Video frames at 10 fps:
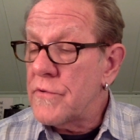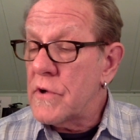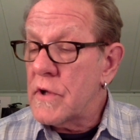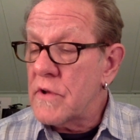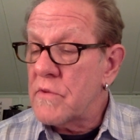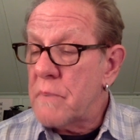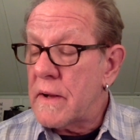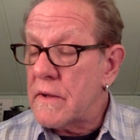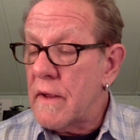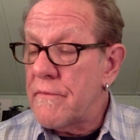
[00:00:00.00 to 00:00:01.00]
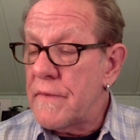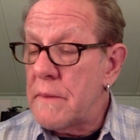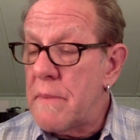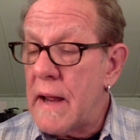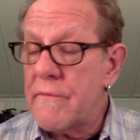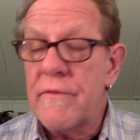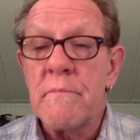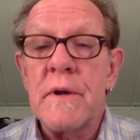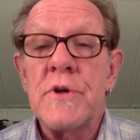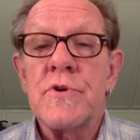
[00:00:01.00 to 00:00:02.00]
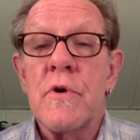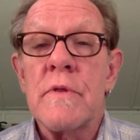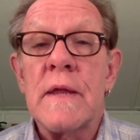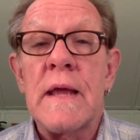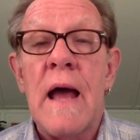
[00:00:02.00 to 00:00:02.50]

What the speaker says: You can expect feedback from me shortly